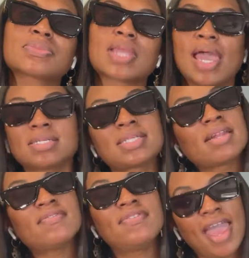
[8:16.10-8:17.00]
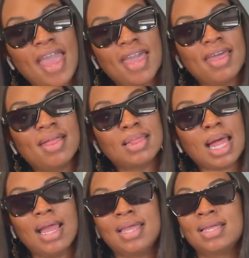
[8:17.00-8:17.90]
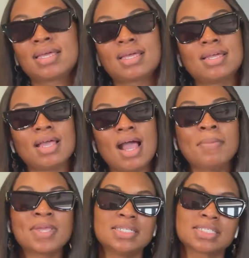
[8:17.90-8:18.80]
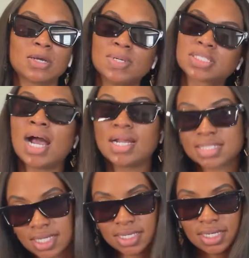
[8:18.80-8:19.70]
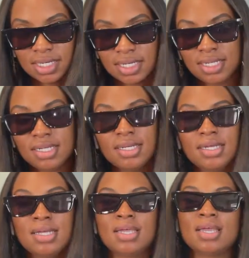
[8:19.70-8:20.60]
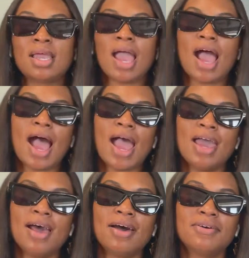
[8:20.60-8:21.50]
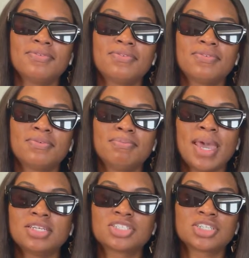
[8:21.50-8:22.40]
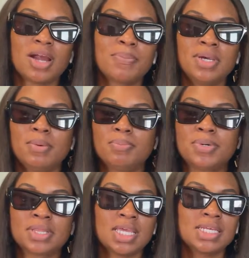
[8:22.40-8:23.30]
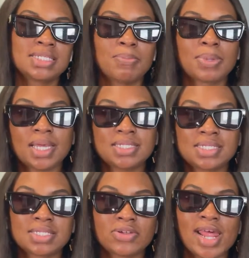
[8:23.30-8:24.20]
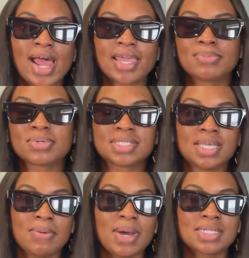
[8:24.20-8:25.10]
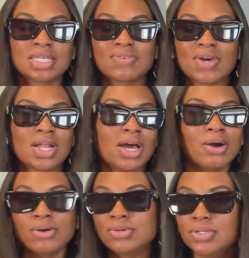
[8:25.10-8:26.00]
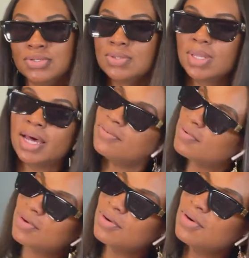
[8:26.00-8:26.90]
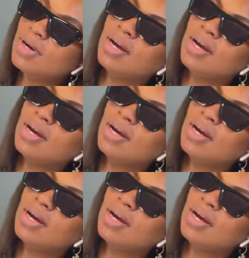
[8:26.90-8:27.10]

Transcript: outside of that, like, I'm getting so much content done. I have made sure I put things in places so that I can present myself on a whole new level.